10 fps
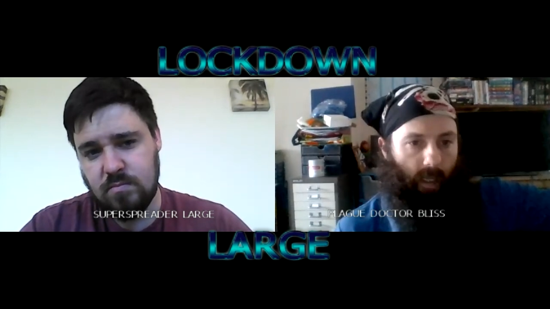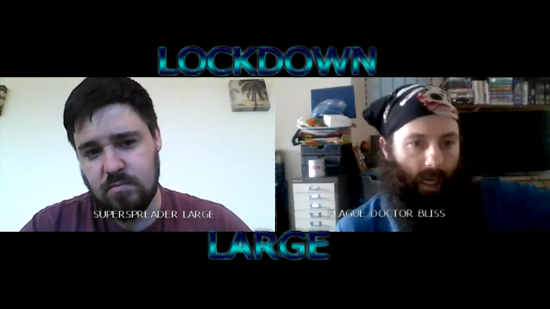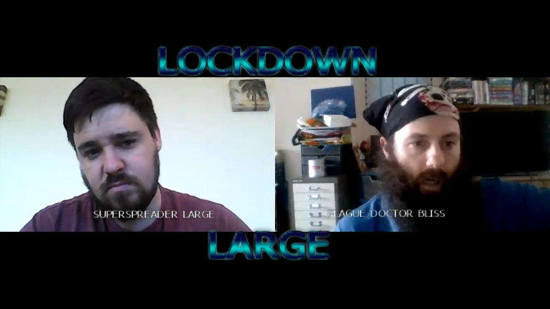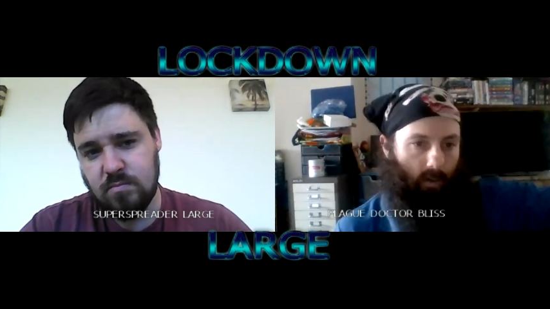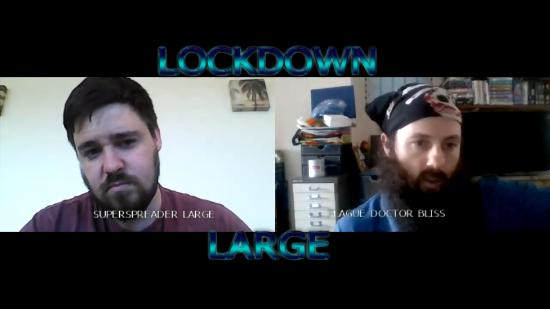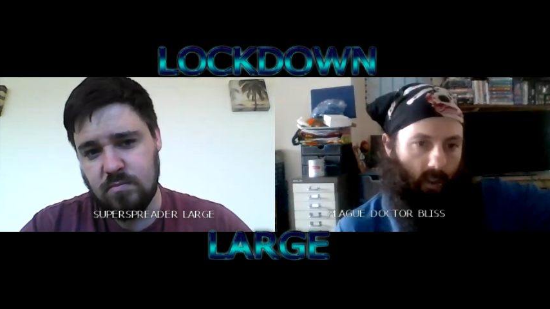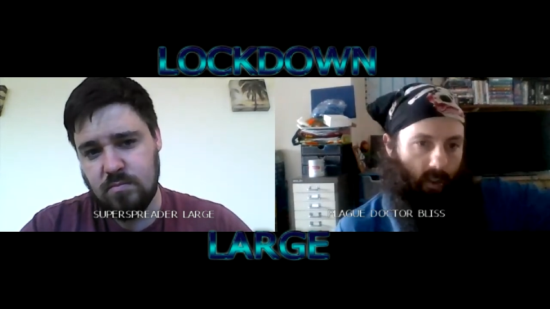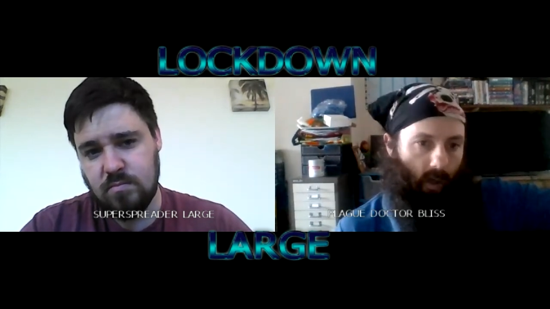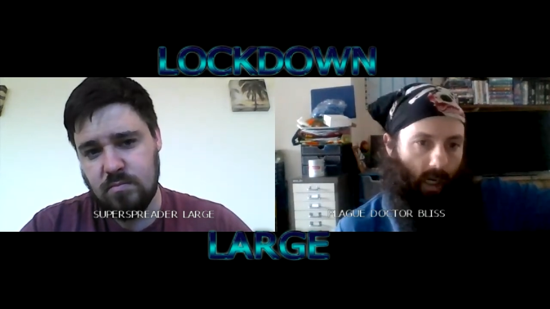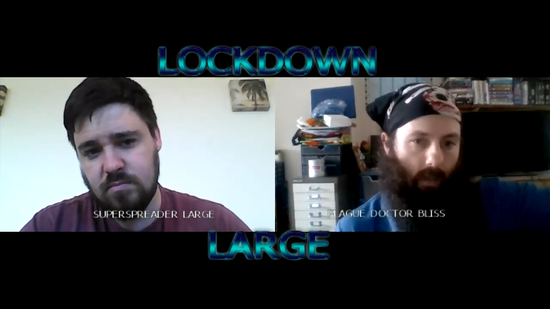Speaker 1: outside of
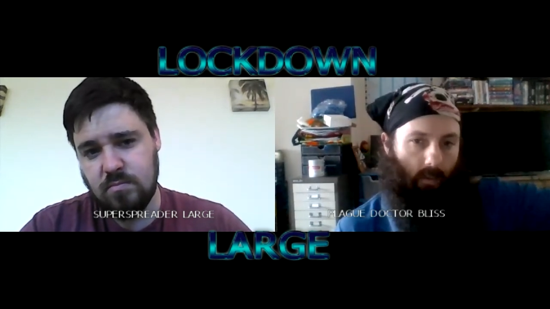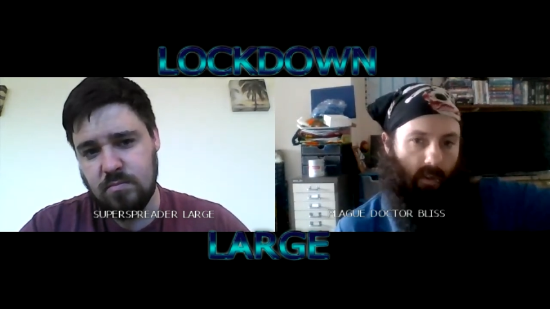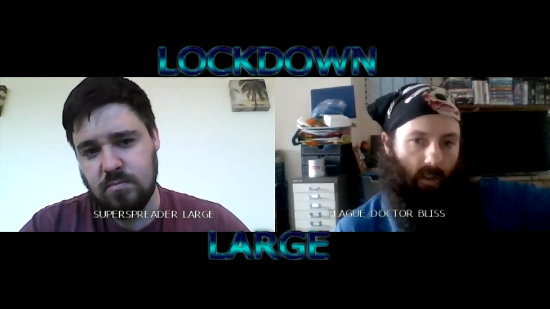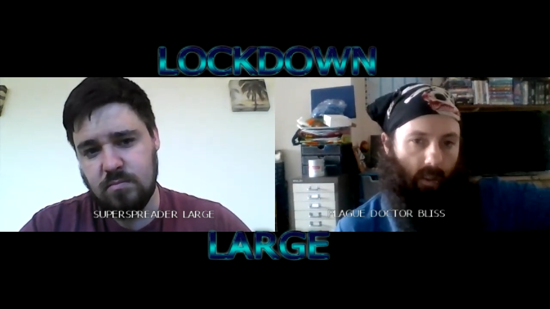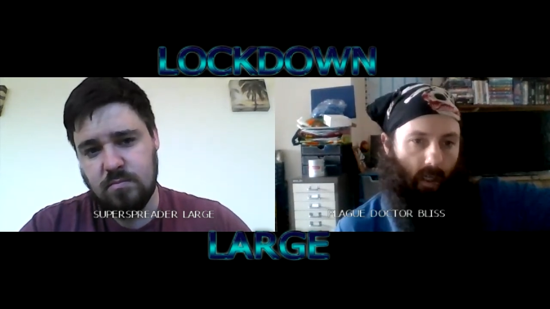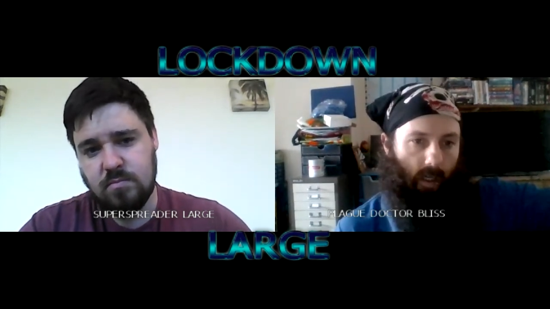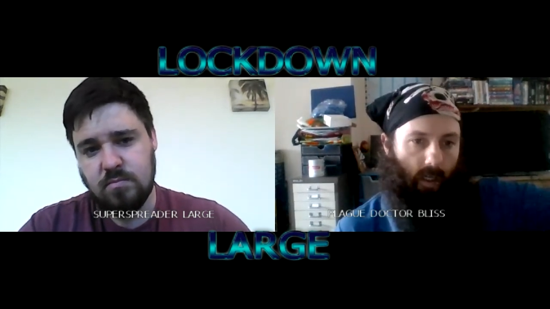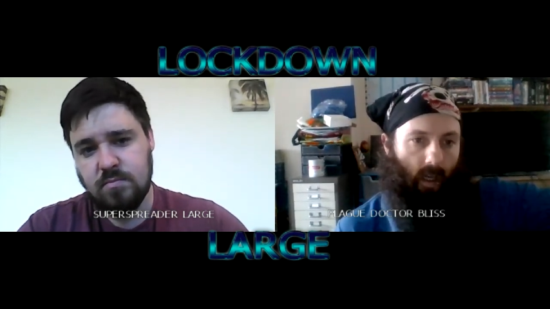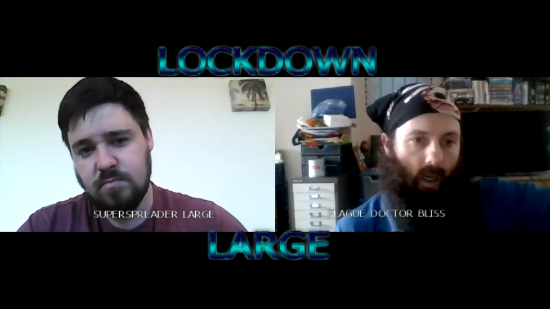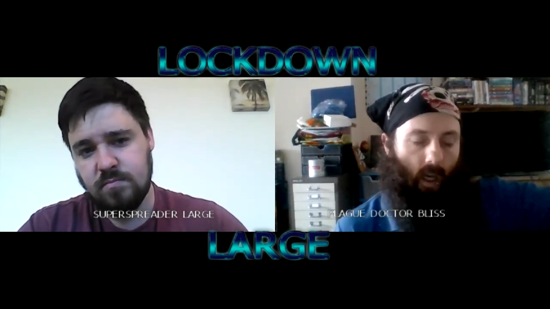your house, okay?
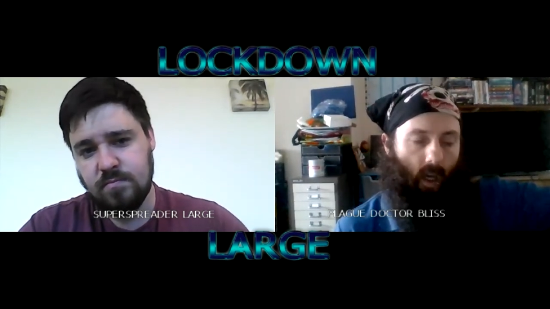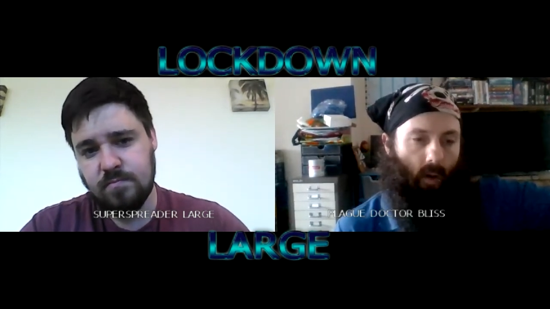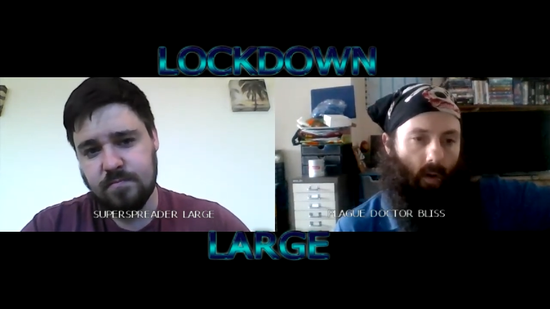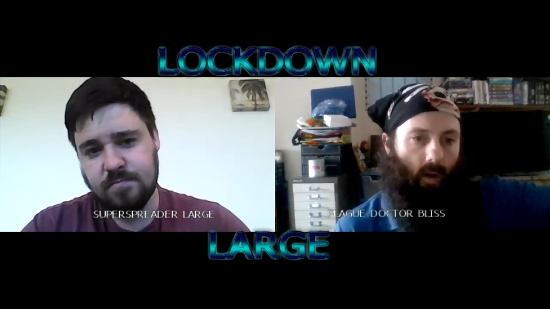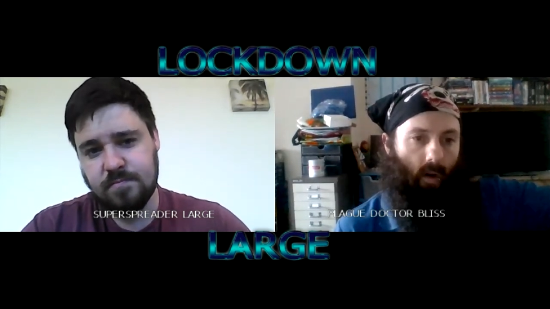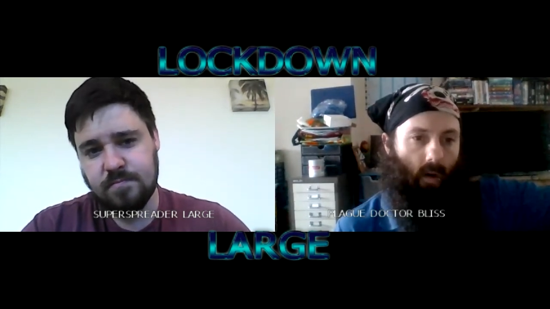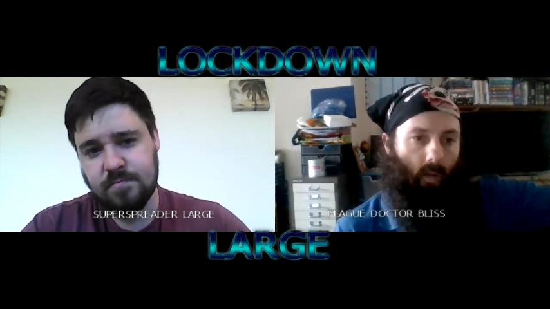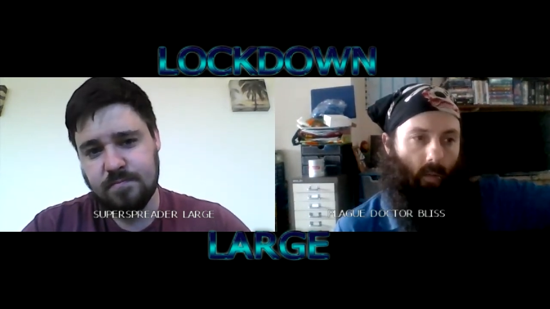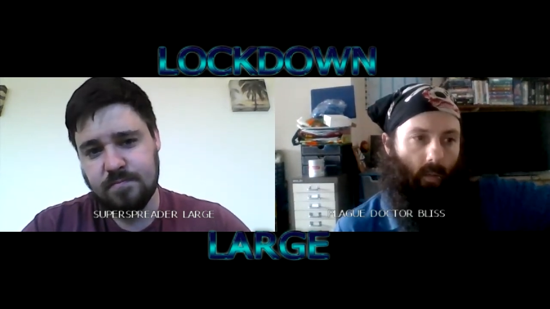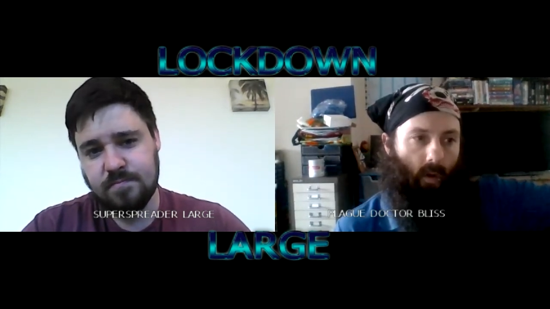
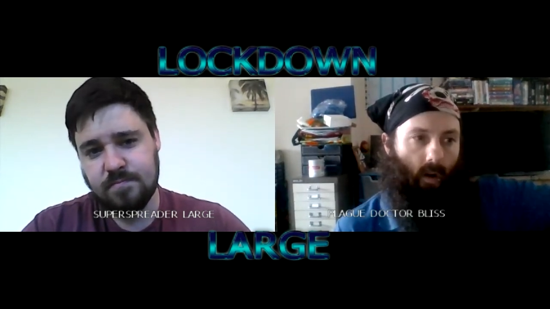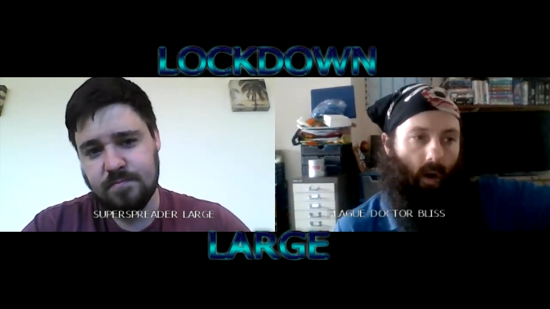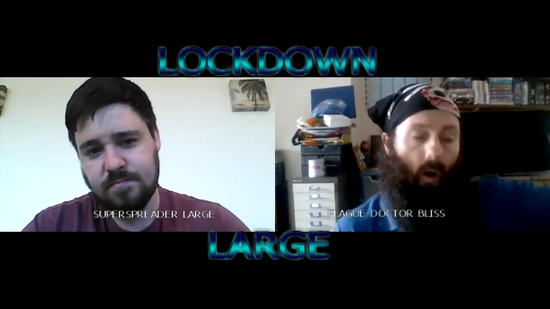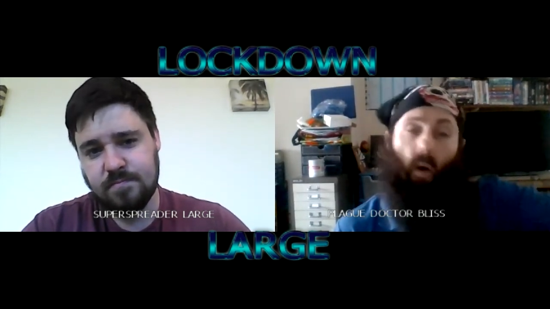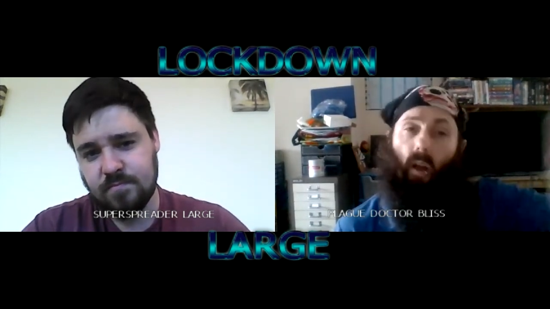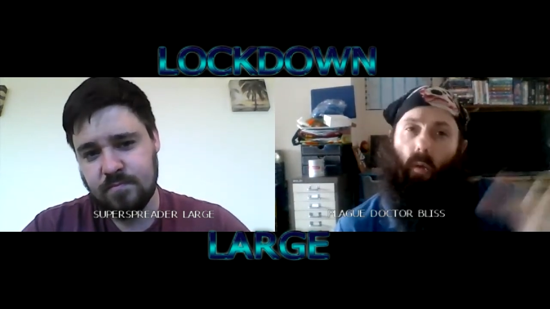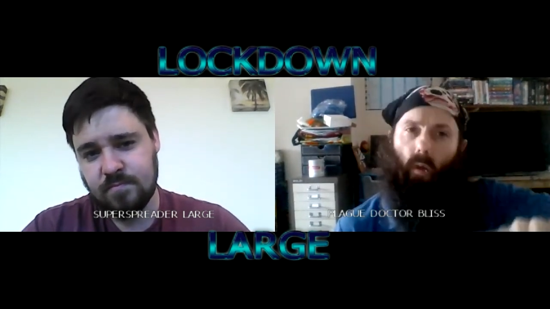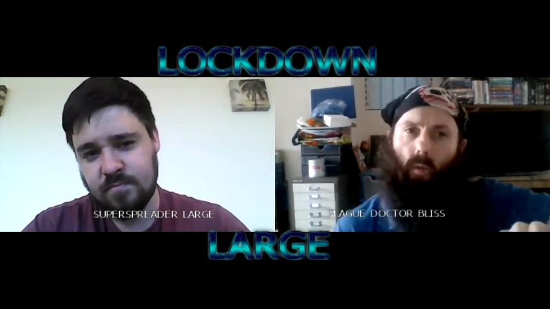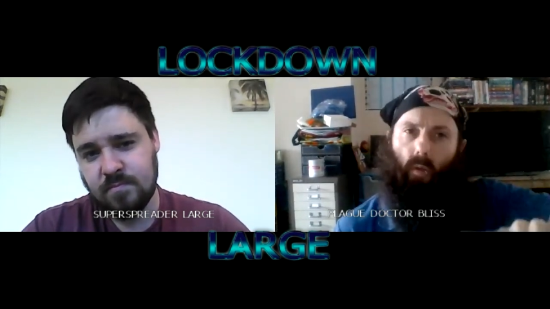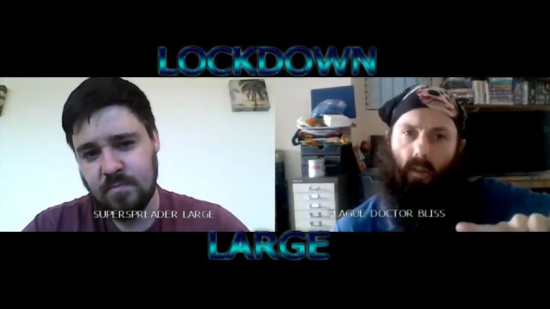Oh, I know what it
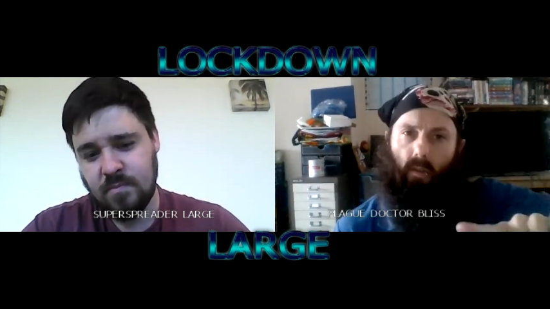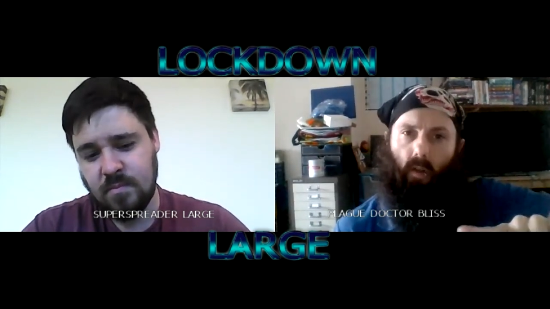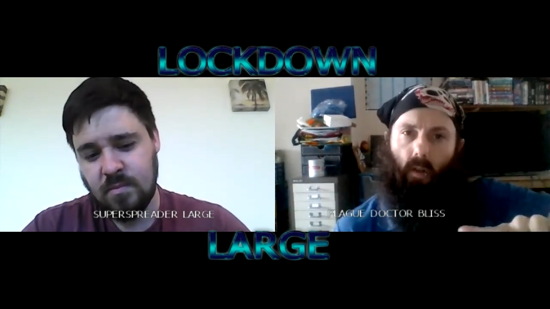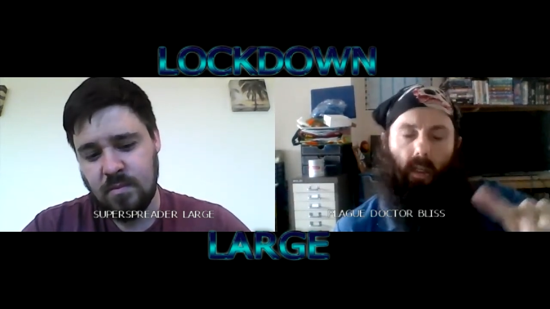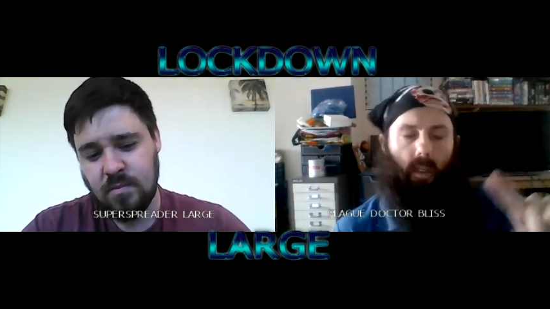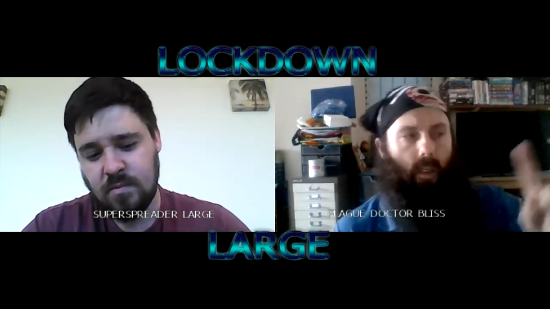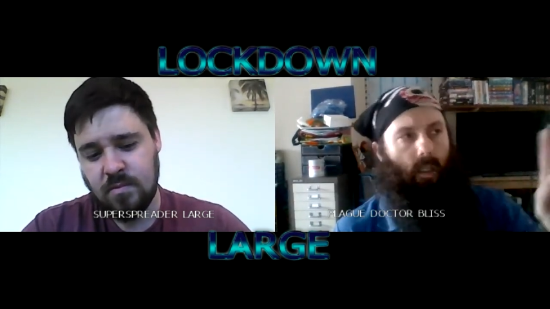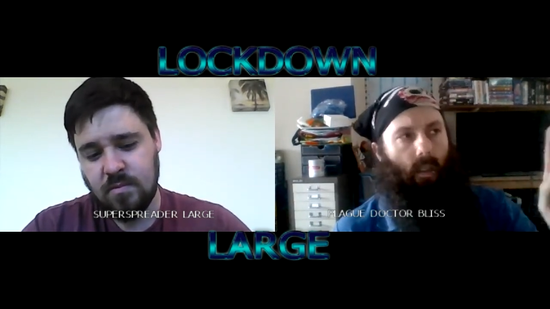was. I've got it back again.